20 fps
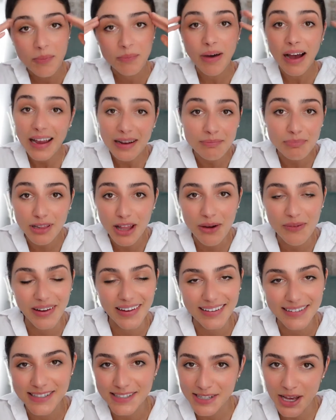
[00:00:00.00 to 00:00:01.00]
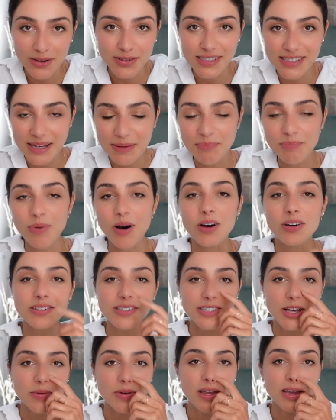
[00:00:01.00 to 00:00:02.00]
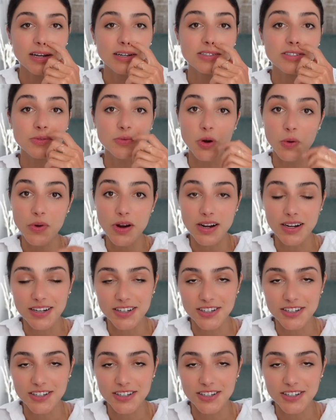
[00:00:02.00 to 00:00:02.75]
Mind-blowing, it's so simple. So here's what we're going